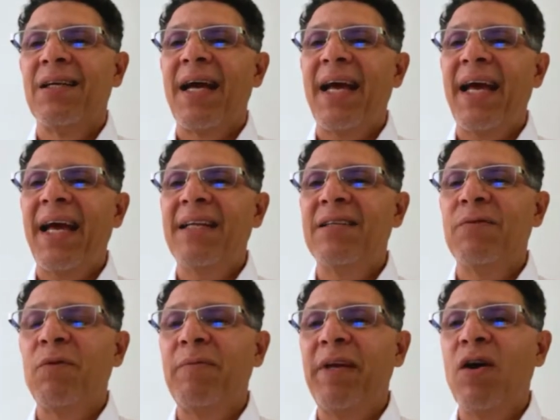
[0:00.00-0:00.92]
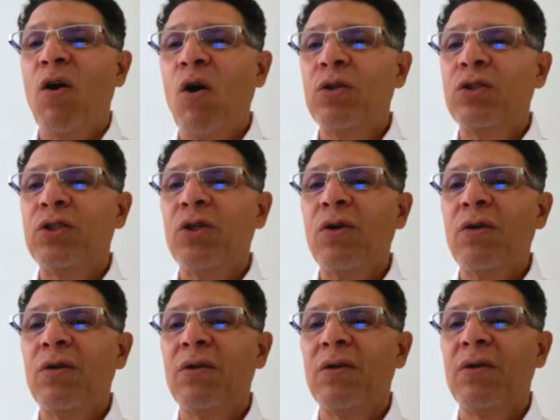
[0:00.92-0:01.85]
8 would be ocho.
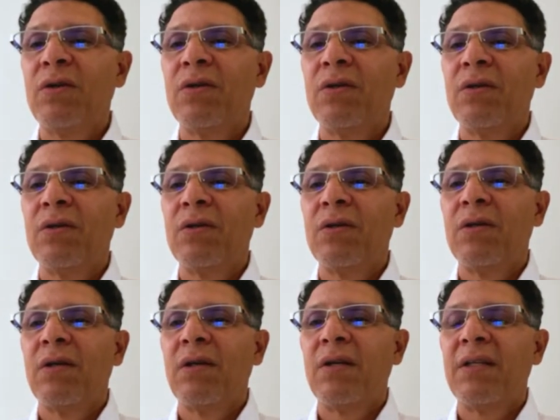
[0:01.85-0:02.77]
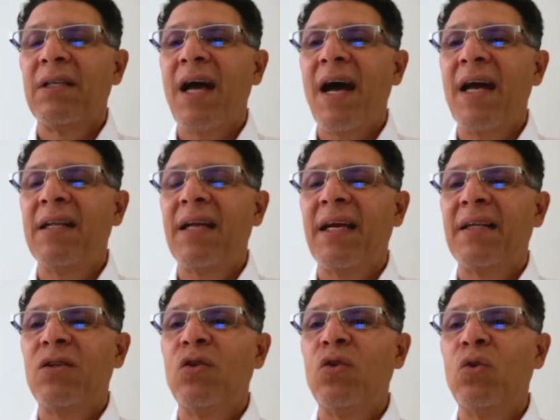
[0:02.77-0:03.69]
9,
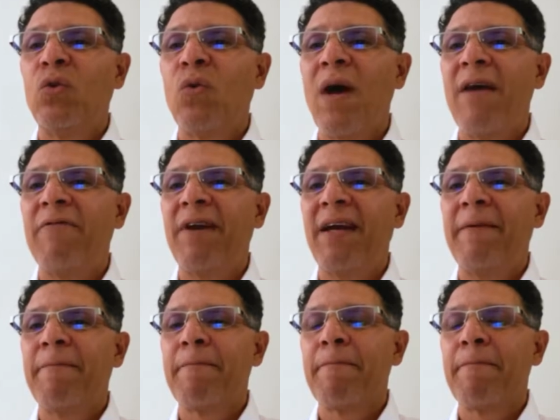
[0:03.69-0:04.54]
nueve.